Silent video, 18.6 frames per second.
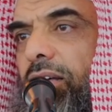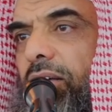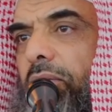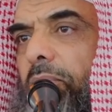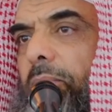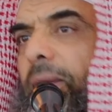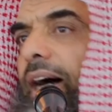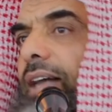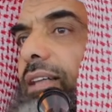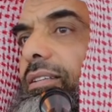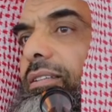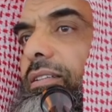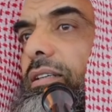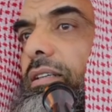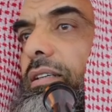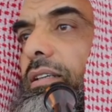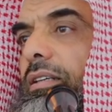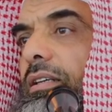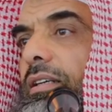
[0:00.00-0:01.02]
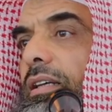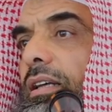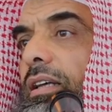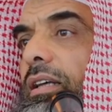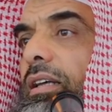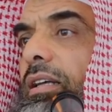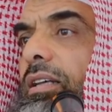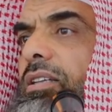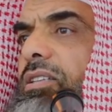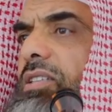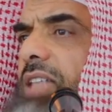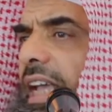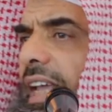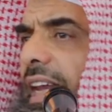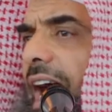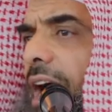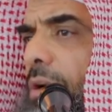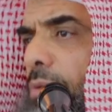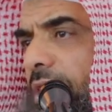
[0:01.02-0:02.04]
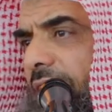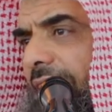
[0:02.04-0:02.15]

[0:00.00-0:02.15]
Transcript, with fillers: but staying out with